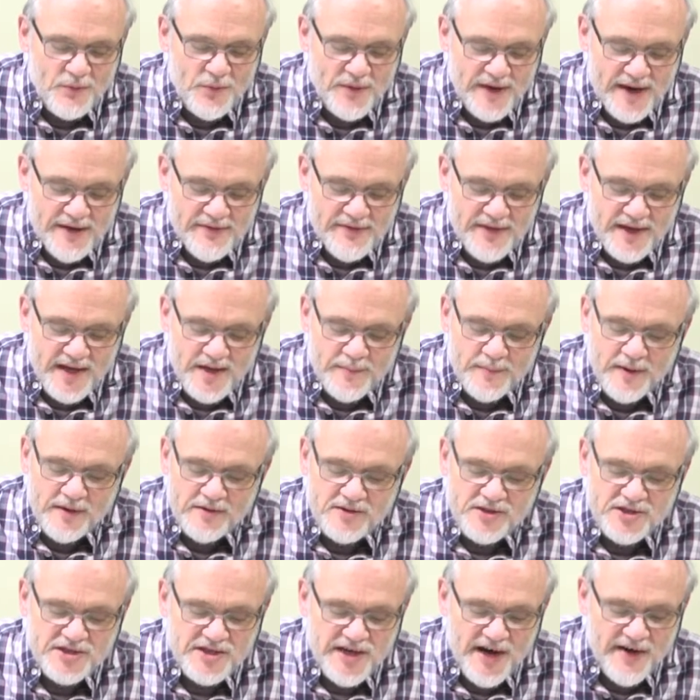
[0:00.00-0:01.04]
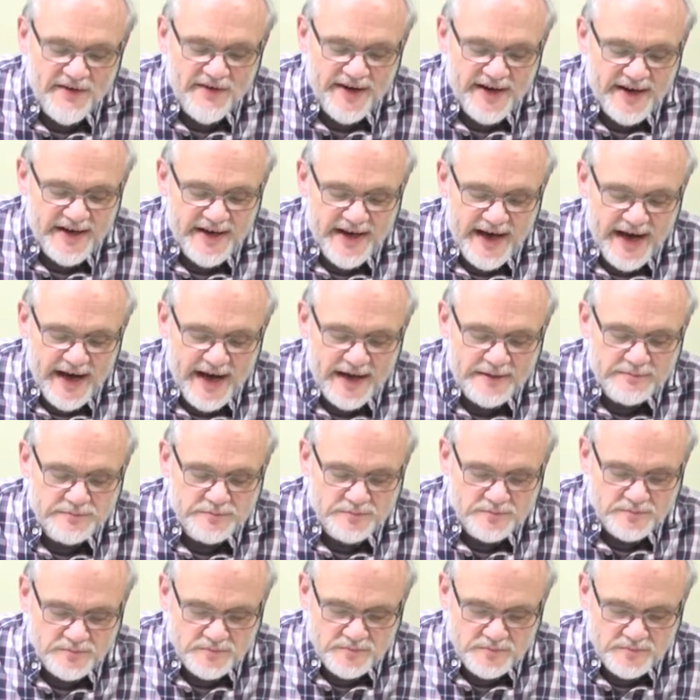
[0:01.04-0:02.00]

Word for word: when I think about sharing God,